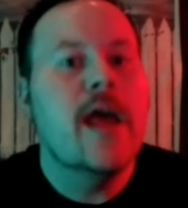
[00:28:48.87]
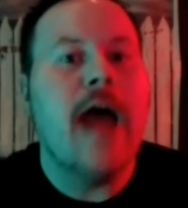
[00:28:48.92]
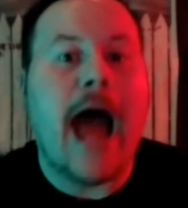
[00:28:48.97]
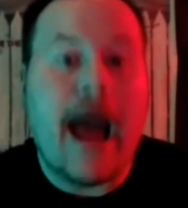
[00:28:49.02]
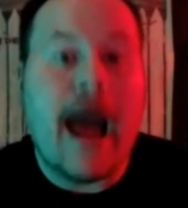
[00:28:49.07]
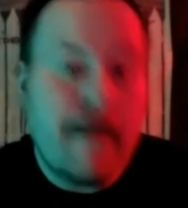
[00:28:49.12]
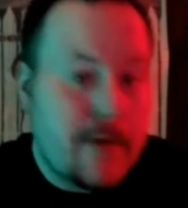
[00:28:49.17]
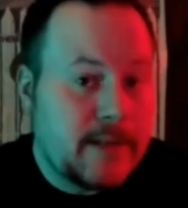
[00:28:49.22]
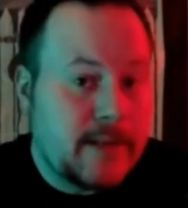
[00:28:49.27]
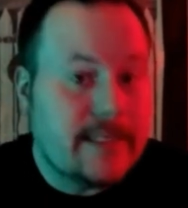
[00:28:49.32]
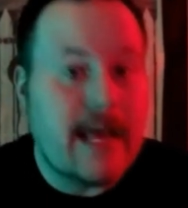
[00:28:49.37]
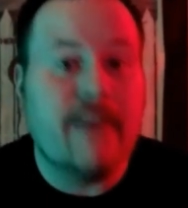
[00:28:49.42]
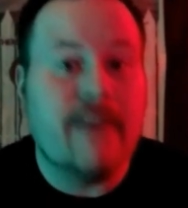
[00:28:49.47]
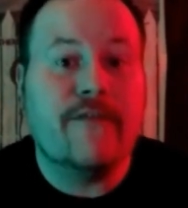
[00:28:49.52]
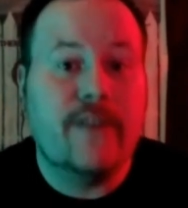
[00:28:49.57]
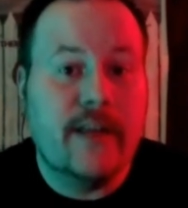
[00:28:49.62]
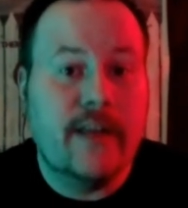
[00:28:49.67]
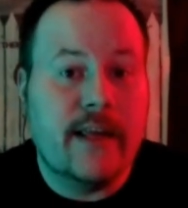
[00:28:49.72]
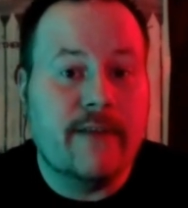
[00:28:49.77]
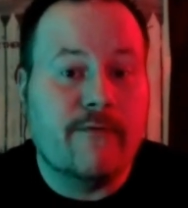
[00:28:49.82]
I would
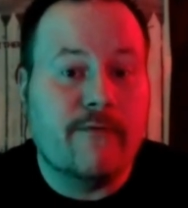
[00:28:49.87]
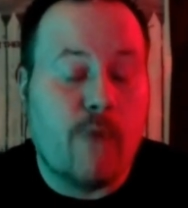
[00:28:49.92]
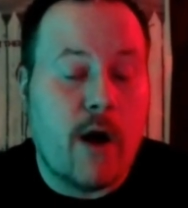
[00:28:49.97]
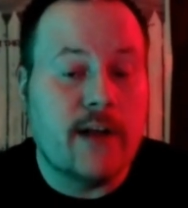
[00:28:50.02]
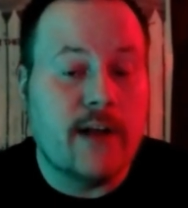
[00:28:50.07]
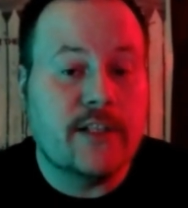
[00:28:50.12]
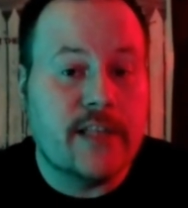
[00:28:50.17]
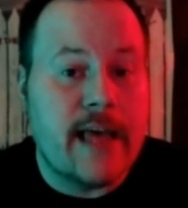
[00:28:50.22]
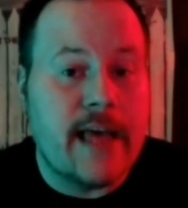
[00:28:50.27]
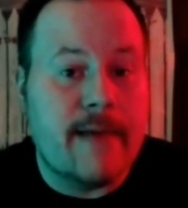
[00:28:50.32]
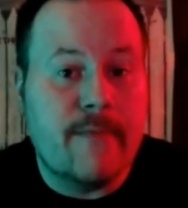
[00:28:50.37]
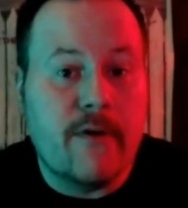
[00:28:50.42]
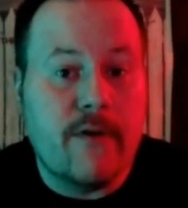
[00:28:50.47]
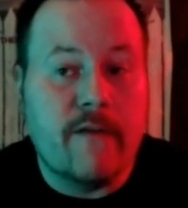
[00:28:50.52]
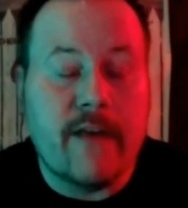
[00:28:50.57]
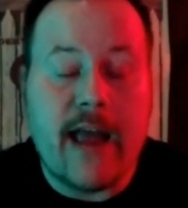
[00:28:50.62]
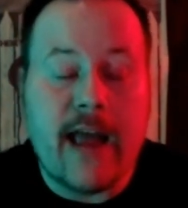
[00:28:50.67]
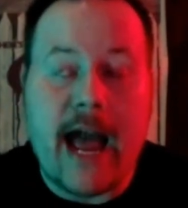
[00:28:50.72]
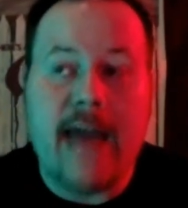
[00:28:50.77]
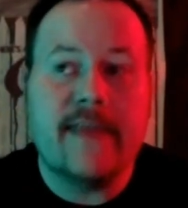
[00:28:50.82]
definitely have watched that
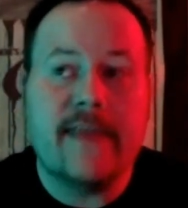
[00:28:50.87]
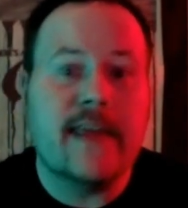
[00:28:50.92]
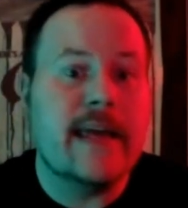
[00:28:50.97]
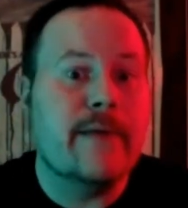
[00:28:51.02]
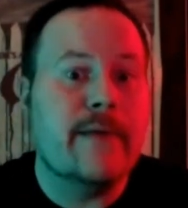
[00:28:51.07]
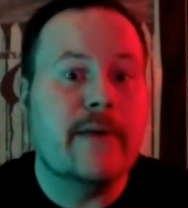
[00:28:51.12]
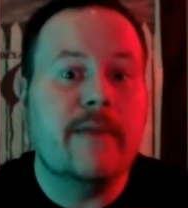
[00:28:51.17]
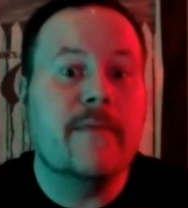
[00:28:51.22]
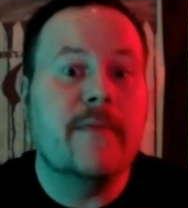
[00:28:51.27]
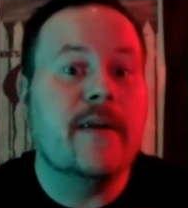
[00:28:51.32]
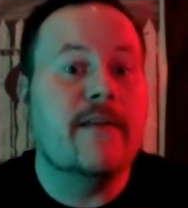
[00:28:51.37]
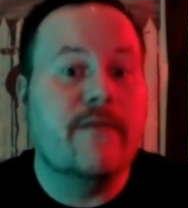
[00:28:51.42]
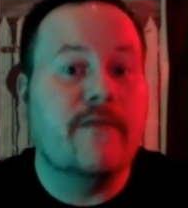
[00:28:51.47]
movie. I think it would have been a